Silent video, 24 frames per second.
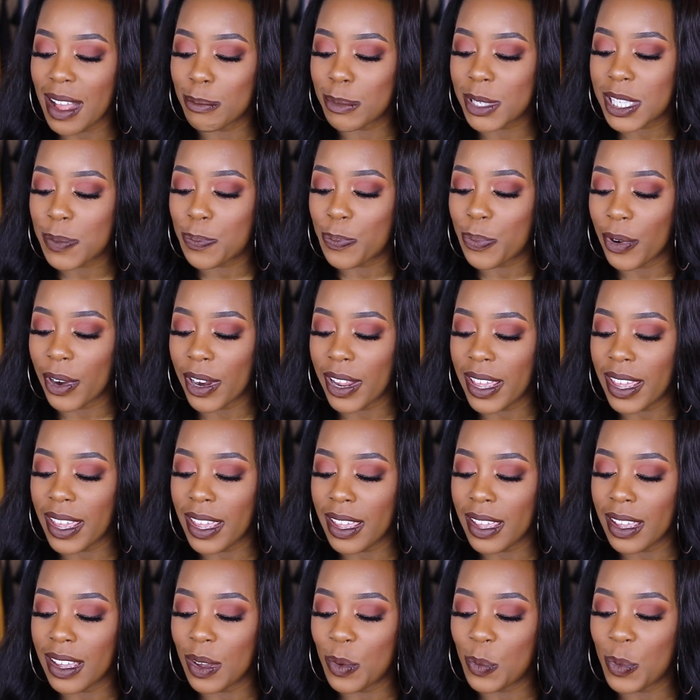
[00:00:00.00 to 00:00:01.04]
I'm
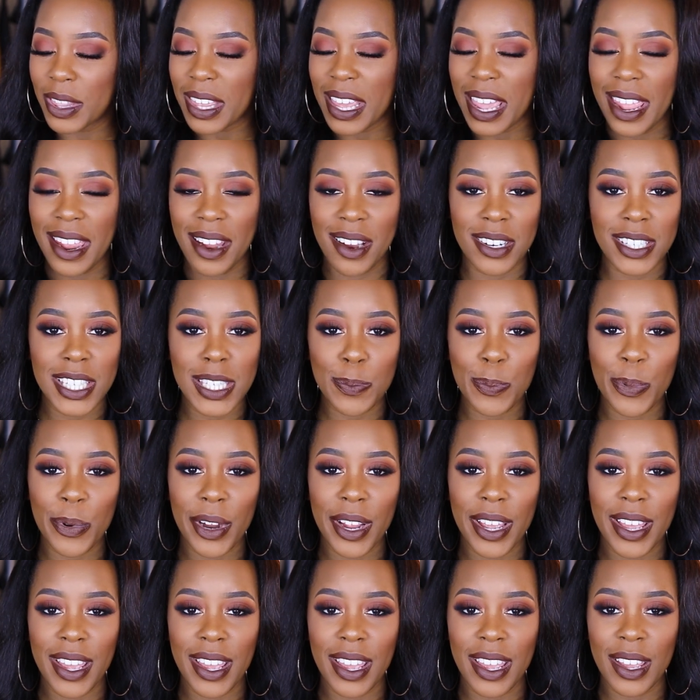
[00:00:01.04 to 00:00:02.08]
spraying with
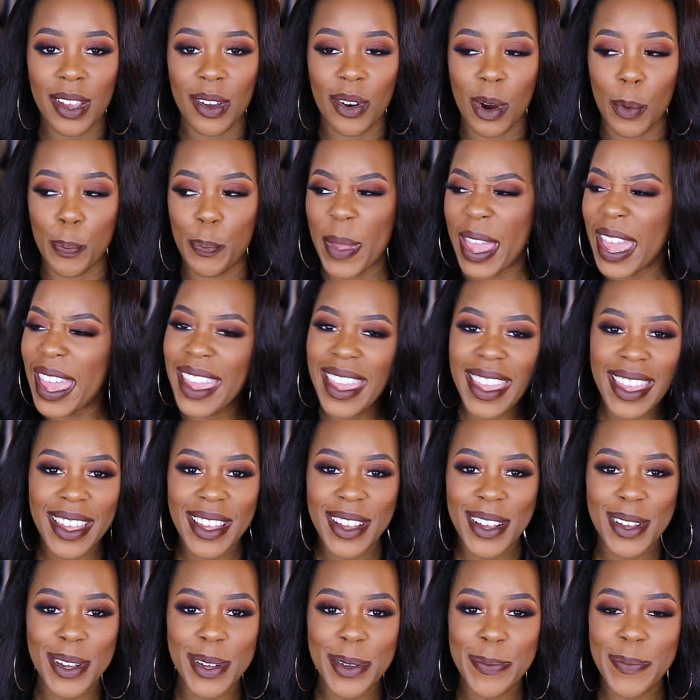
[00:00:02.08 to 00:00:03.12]
hairspray or
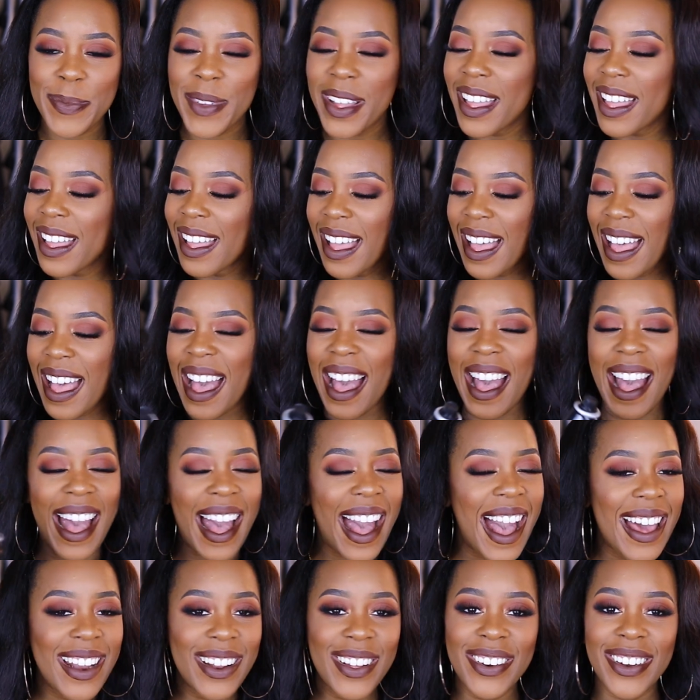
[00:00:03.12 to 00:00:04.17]
Pam.
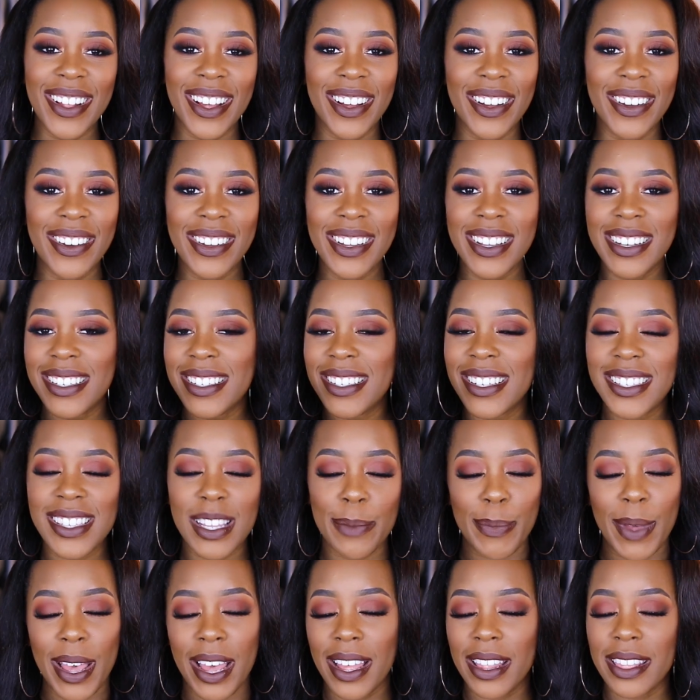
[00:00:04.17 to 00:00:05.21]
I don't know, it's just a
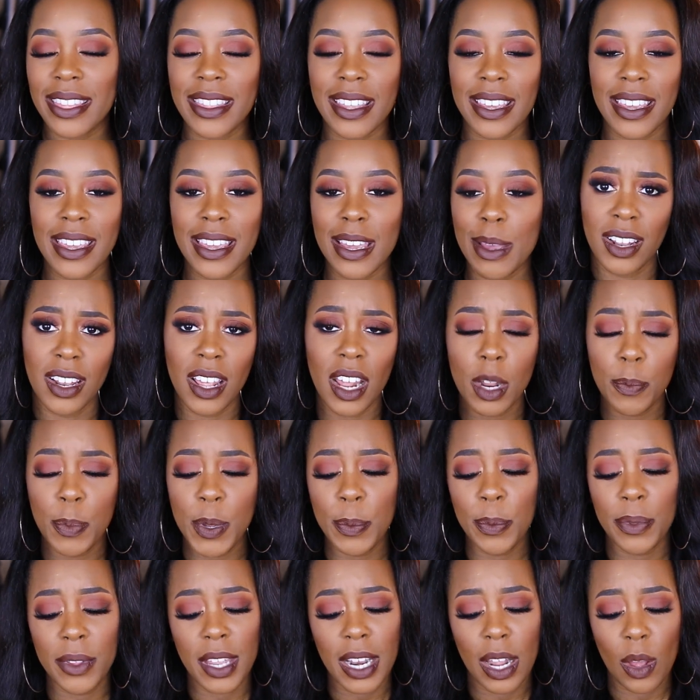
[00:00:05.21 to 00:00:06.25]
mind thing. A lot of
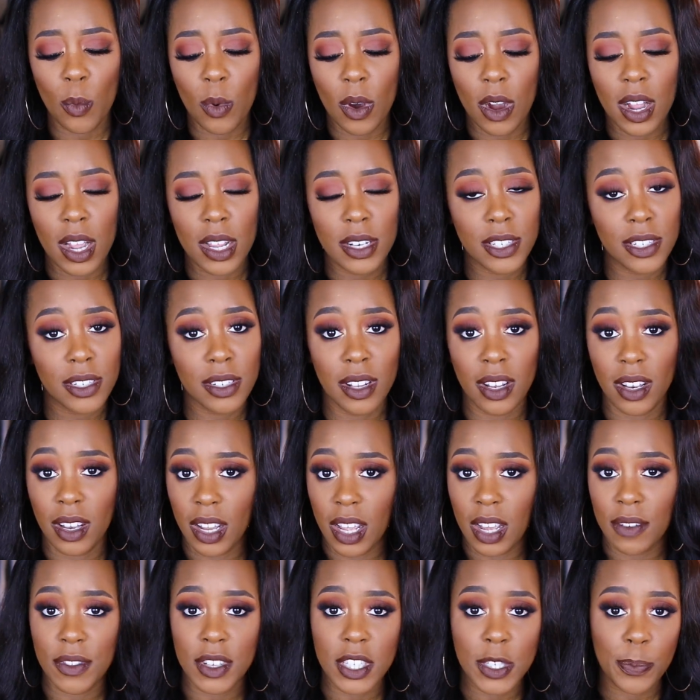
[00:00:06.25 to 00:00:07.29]
people that I watch
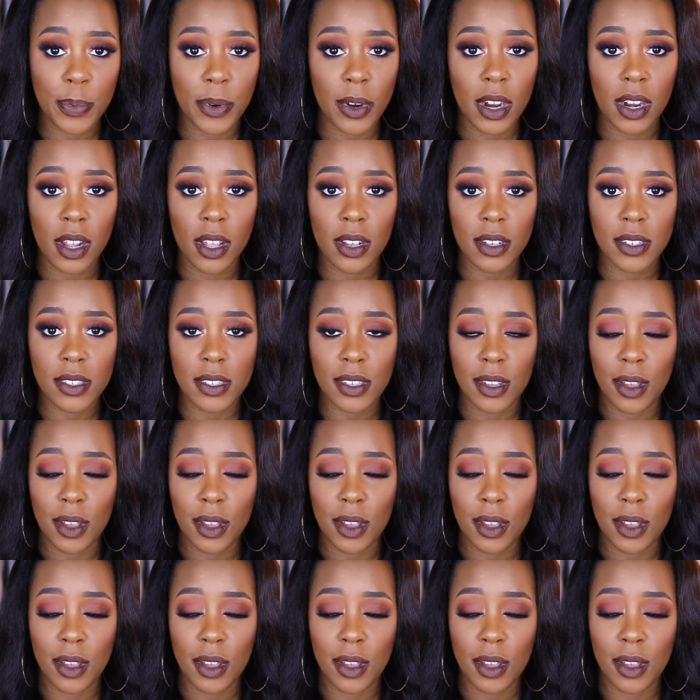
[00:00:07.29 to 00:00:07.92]
love this product,